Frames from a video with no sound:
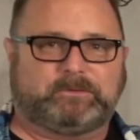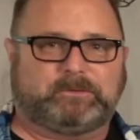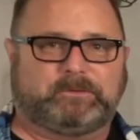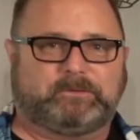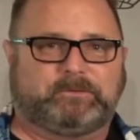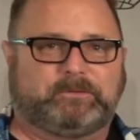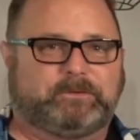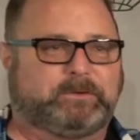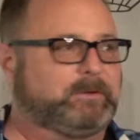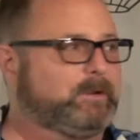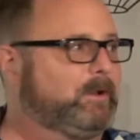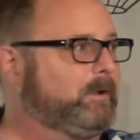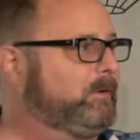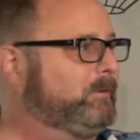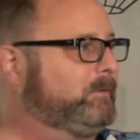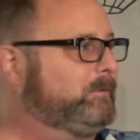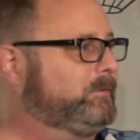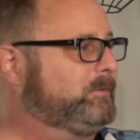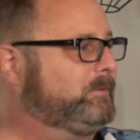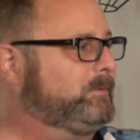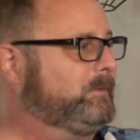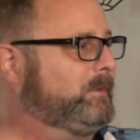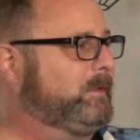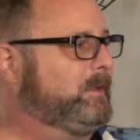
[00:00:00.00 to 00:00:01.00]
or
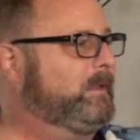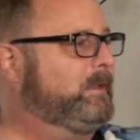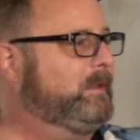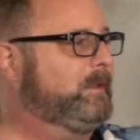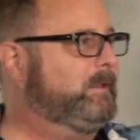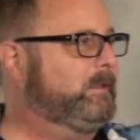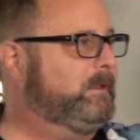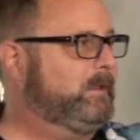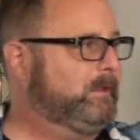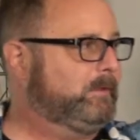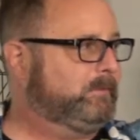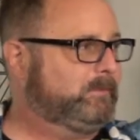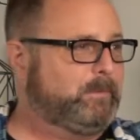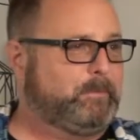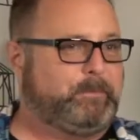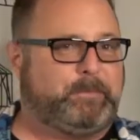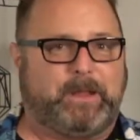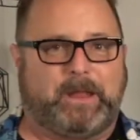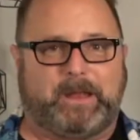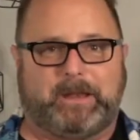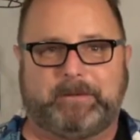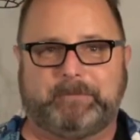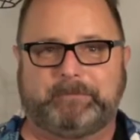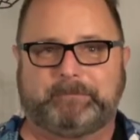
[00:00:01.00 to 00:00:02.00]
zeros is a
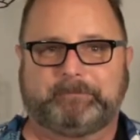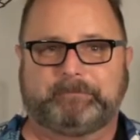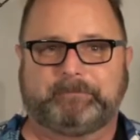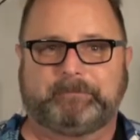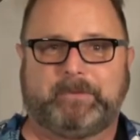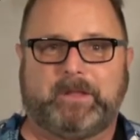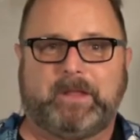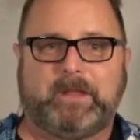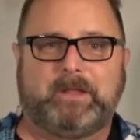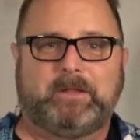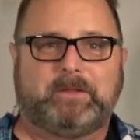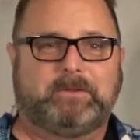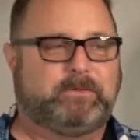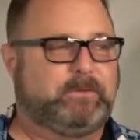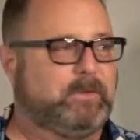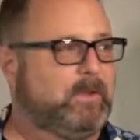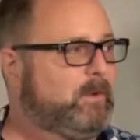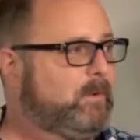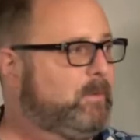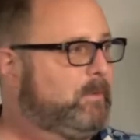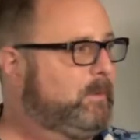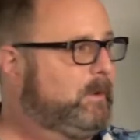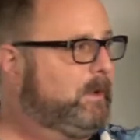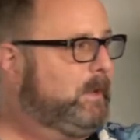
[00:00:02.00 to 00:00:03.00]
bit.
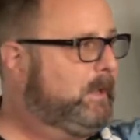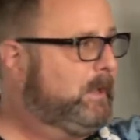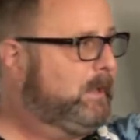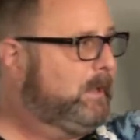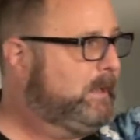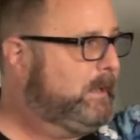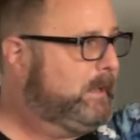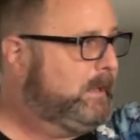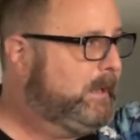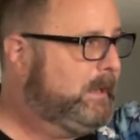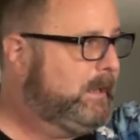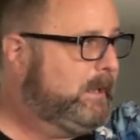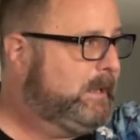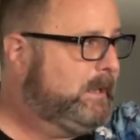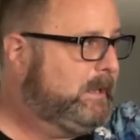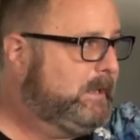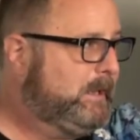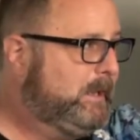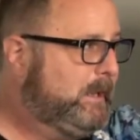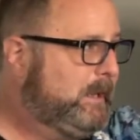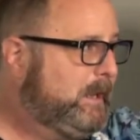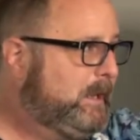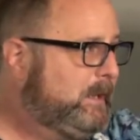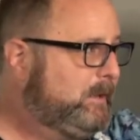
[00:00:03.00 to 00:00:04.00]
So in
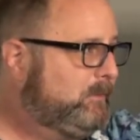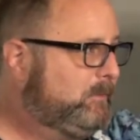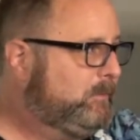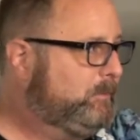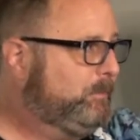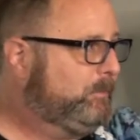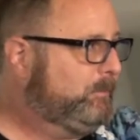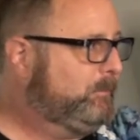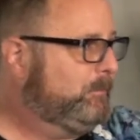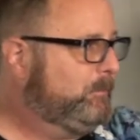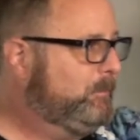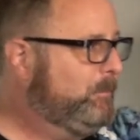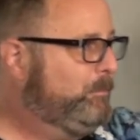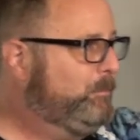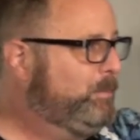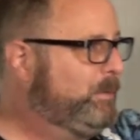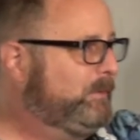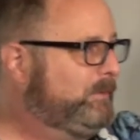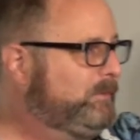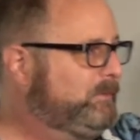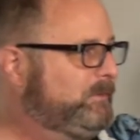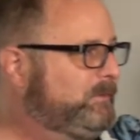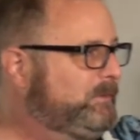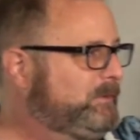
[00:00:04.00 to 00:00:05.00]
each
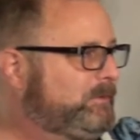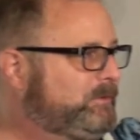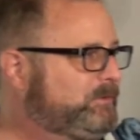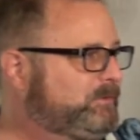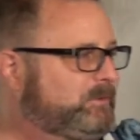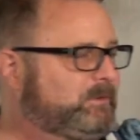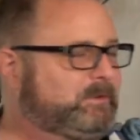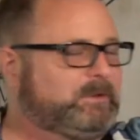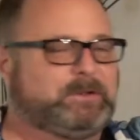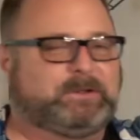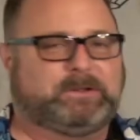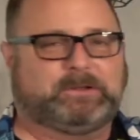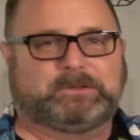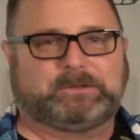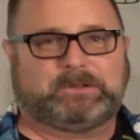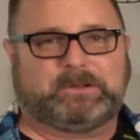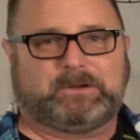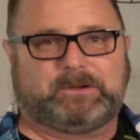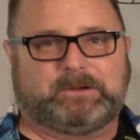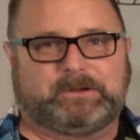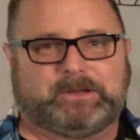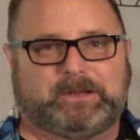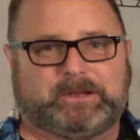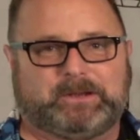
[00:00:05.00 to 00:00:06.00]
position
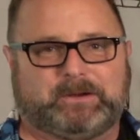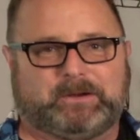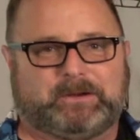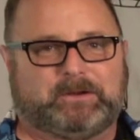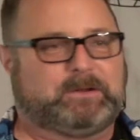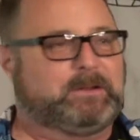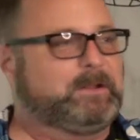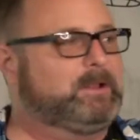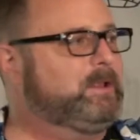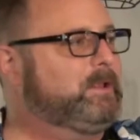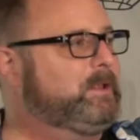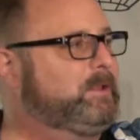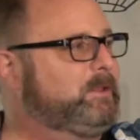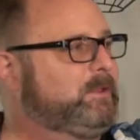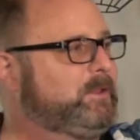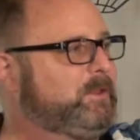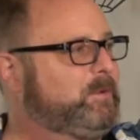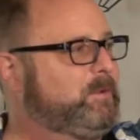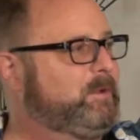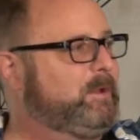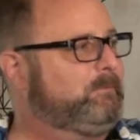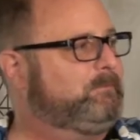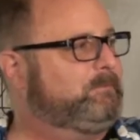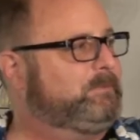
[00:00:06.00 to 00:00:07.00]
along here,
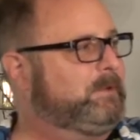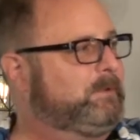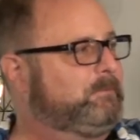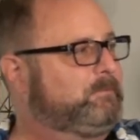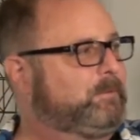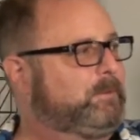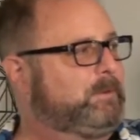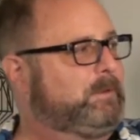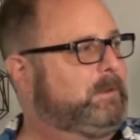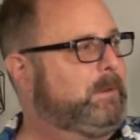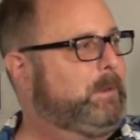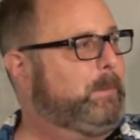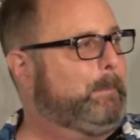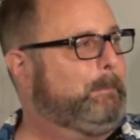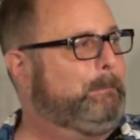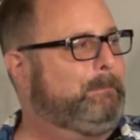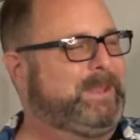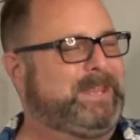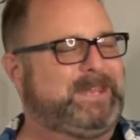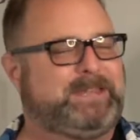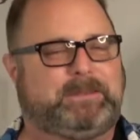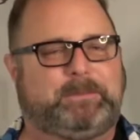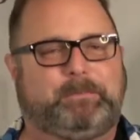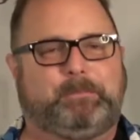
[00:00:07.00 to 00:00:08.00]
you have different
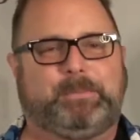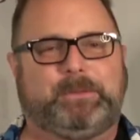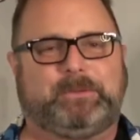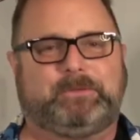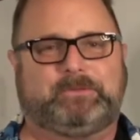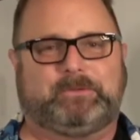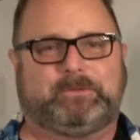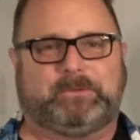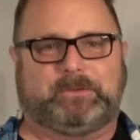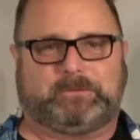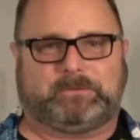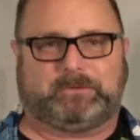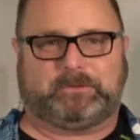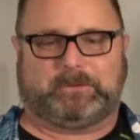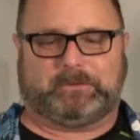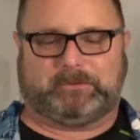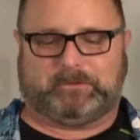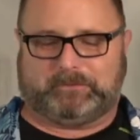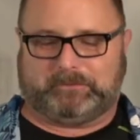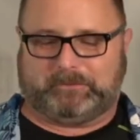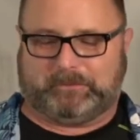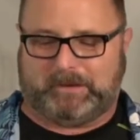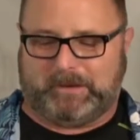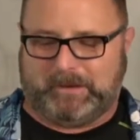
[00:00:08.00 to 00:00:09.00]
bit
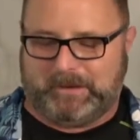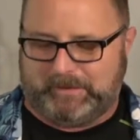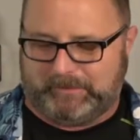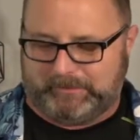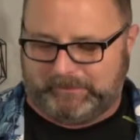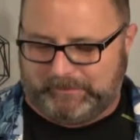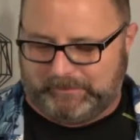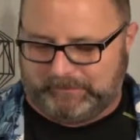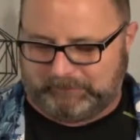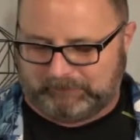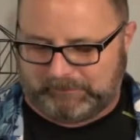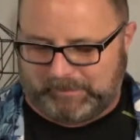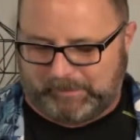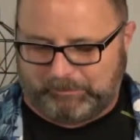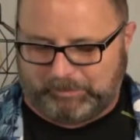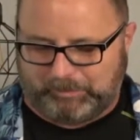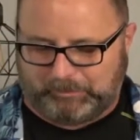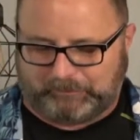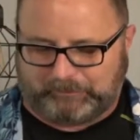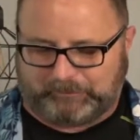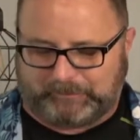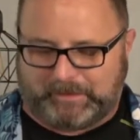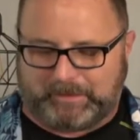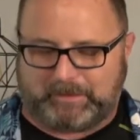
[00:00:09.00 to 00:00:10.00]
positions that
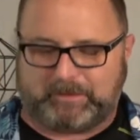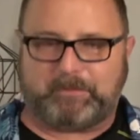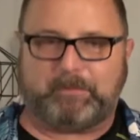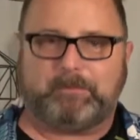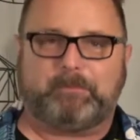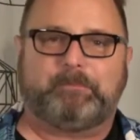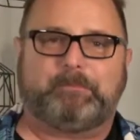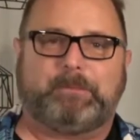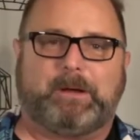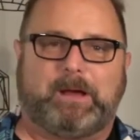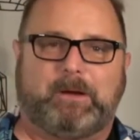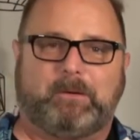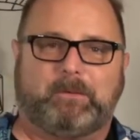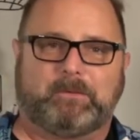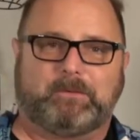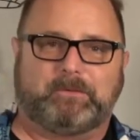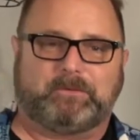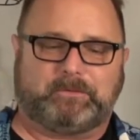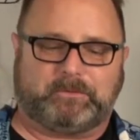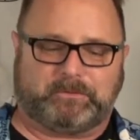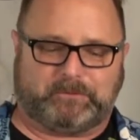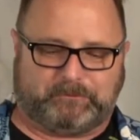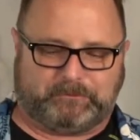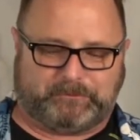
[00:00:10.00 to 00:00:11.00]
represent
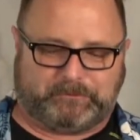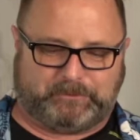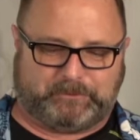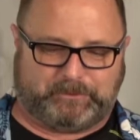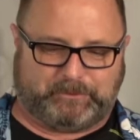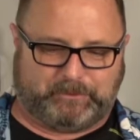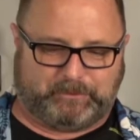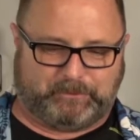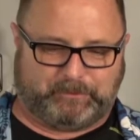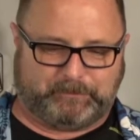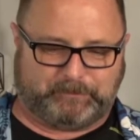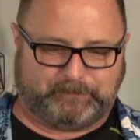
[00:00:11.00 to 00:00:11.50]
powers of 2.